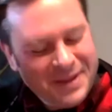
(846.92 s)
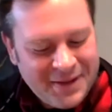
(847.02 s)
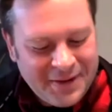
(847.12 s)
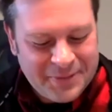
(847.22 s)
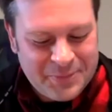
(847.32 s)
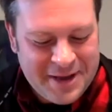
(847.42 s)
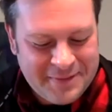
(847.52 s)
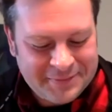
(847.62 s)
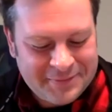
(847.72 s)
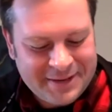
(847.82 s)
Although we
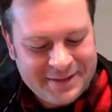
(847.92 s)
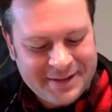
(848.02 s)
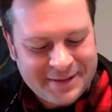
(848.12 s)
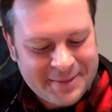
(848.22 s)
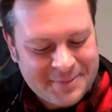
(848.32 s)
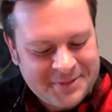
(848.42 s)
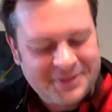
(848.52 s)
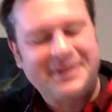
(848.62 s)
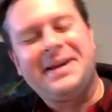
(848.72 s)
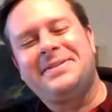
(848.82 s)
haven't read it yet, I'm still
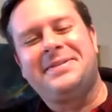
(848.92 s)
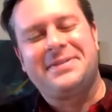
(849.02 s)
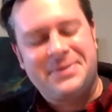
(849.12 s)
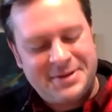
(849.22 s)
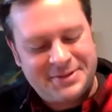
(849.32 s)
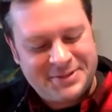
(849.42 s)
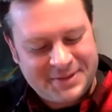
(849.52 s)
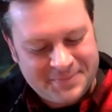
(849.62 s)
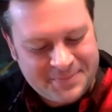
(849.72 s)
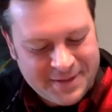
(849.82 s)
going to ask this question,
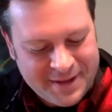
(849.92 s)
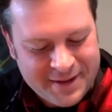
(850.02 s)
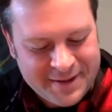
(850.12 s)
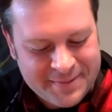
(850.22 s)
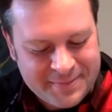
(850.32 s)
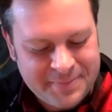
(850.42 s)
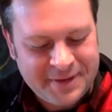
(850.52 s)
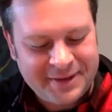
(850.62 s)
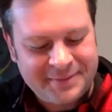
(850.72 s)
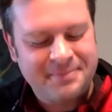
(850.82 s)

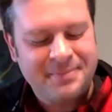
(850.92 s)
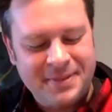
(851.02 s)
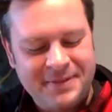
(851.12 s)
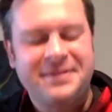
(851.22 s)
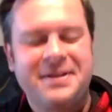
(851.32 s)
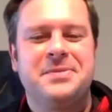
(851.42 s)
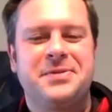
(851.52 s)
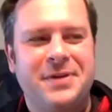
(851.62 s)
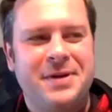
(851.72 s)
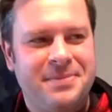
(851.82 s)
meaning this comes
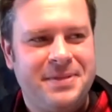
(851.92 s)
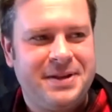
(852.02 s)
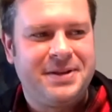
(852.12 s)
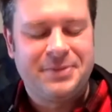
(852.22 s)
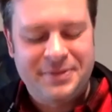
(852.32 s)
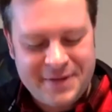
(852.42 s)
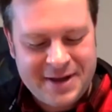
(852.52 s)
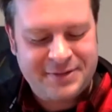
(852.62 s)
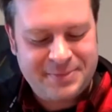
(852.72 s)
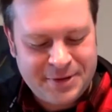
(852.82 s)
from the
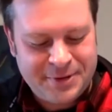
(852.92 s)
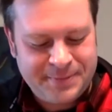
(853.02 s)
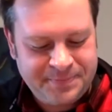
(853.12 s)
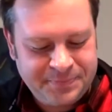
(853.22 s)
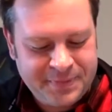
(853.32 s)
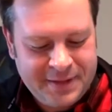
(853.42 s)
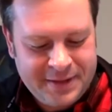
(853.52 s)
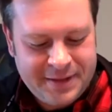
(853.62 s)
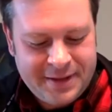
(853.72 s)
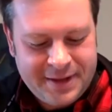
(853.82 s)
revised
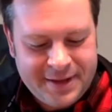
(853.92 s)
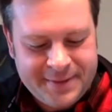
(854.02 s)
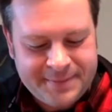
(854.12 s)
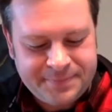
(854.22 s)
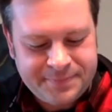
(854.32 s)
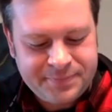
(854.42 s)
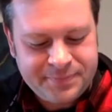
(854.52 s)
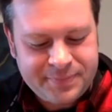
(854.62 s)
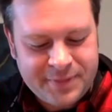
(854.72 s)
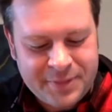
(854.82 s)
poem.
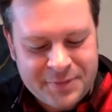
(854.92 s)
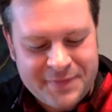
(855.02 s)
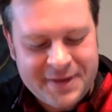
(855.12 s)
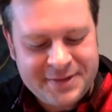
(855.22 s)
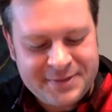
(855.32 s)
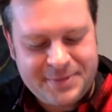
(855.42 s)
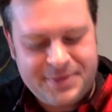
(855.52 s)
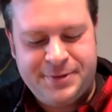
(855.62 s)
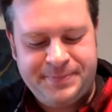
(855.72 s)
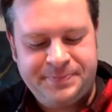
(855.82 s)
In the revised
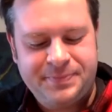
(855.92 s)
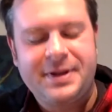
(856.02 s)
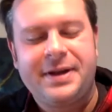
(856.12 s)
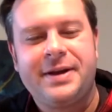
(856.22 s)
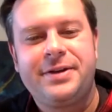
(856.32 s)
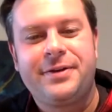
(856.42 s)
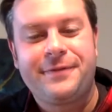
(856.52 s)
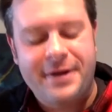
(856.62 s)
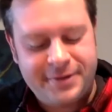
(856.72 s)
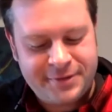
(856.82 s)
poem, your
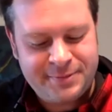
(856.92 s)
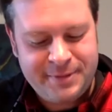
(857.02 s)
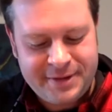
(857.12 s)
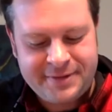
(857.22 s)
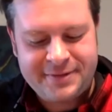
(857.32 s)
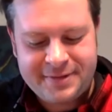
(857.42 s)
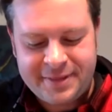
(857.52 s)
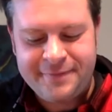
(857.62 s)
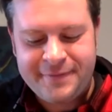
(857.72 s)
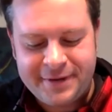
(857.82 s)
father speaks in
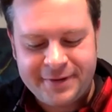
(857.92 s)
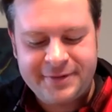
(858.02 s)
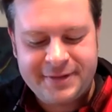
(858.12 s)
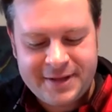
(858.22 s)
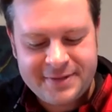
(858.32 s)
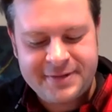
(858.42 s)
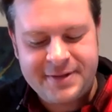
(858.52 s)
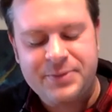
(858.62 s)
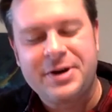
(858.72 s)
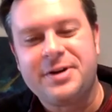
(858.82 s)
the final stanza
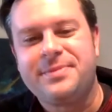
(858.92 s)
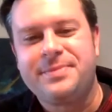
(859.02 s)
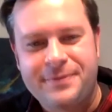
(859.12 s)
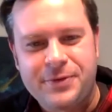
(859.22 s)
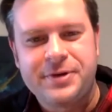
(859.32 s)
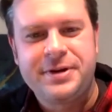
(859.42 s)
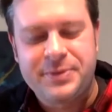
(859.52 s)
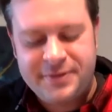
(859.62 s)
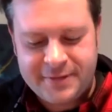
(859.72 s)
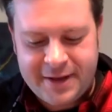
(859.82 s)
where before he
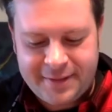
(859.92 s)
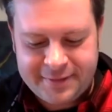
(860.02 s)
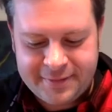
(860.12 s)
was silent.